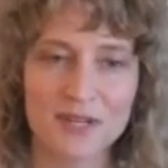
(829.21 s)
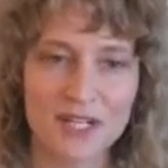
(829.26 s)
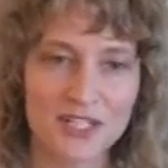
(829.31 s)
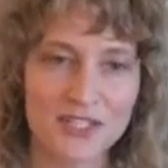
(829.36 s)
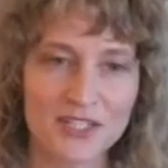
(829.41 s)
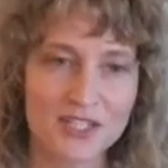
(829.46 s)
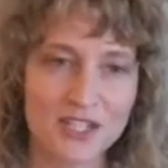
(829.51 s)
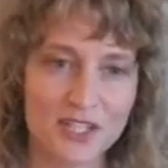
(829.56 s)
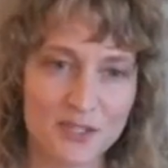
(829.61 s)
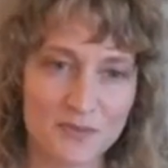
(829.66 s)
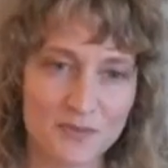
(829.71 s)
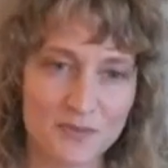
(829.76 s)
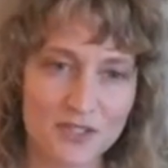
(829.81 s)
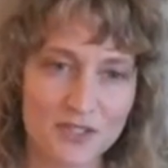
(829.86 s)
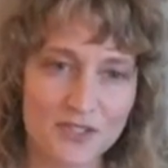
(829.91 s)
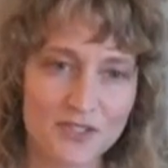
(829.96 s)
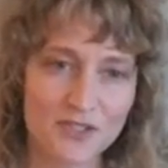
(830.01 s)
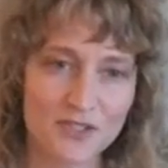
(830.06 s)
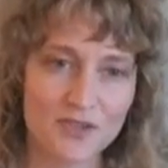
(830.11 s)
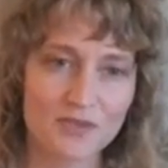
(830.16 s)

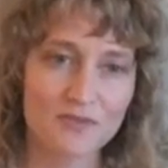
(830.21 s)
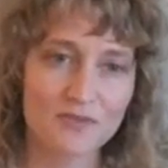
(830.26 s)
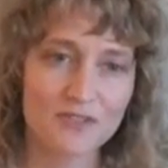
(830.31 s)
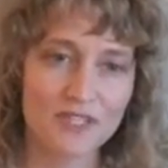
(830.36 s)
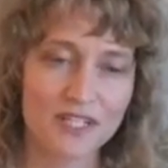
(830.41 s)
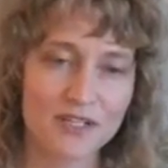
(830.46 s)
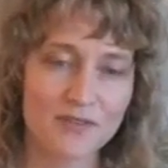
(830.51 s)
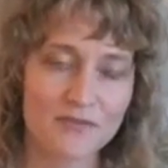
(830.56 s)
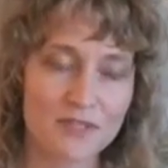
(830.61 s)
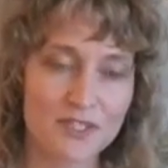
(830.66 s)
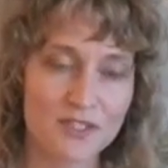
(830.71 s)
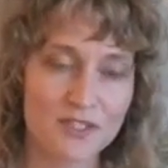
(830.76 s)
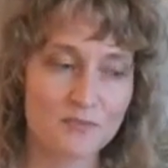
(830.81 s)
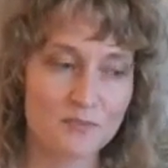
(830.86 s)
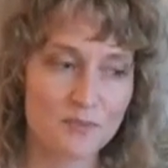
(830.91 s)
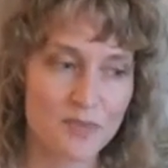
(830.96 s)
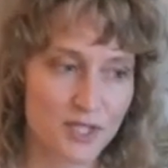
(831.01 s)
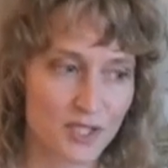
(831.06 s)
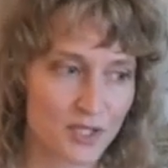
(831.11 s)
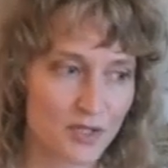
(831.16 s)
adjustments to hopefully help us
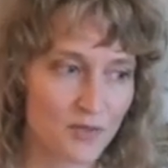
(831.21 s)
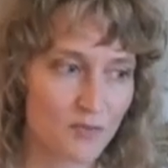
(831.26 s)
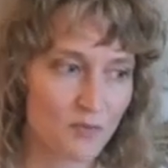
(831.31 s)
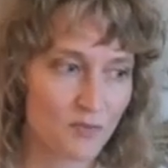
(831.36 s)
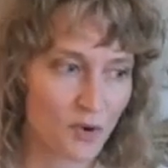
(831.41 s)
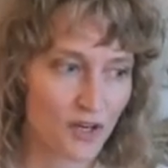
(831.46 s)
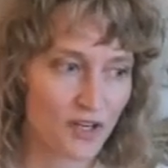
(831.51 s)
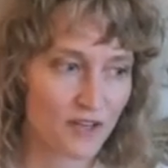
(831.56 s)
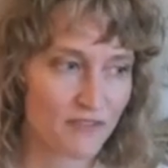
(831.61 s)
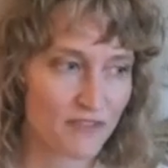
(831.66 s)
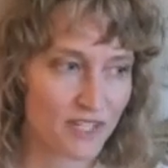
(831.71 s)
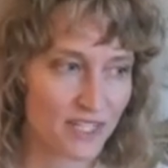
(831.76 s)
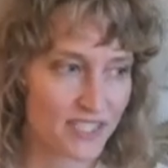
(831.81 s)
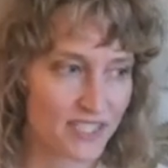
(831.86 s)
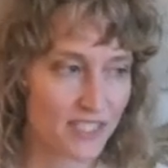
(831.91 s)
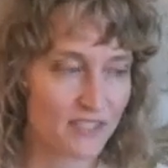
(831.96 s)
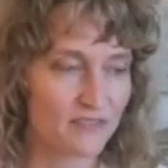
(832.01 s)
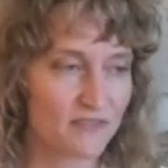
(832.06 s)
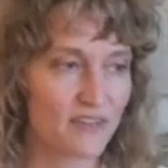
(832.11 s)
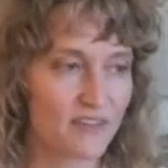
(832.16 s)
be more
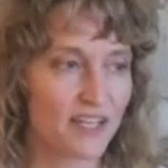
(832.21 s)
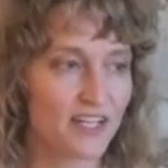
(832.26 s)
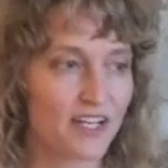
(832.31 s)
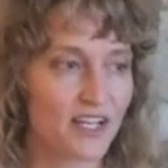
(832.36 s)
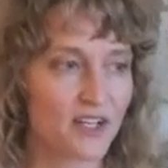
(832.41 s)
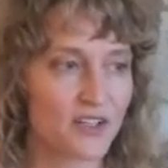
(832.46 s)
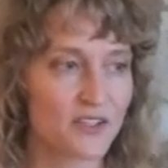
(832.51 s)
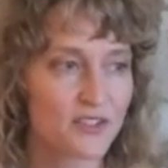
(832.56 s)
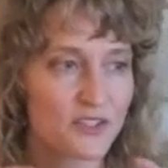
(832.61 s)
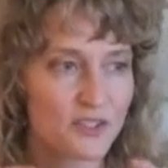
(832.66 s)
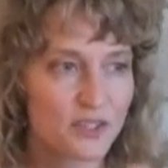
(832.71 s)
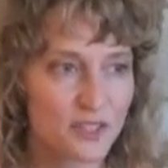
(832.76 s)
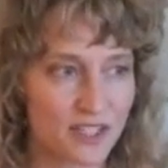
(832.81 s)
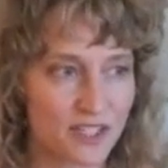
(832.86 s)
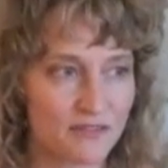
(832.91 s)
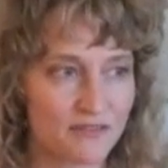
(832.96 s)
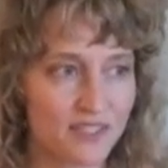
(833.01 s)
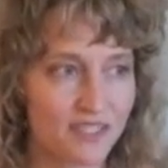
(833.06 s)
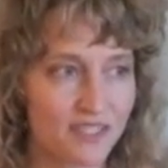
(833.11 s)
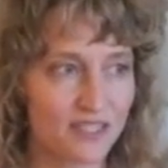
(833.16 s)
effective. And I also
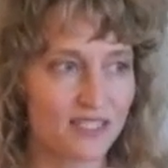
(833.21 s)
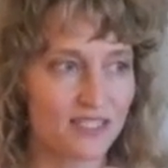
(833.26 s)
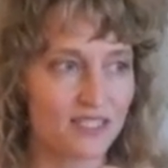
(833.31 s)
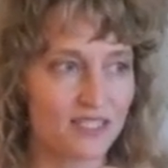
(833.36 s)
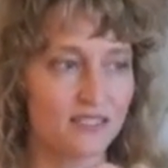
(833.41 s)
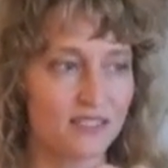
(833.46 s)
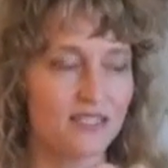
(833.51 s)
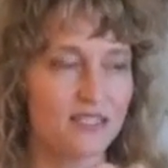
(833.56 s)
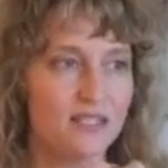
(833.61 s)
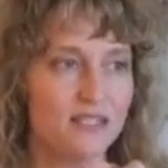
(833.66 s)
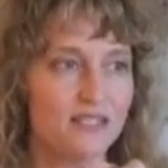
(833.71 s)
love that the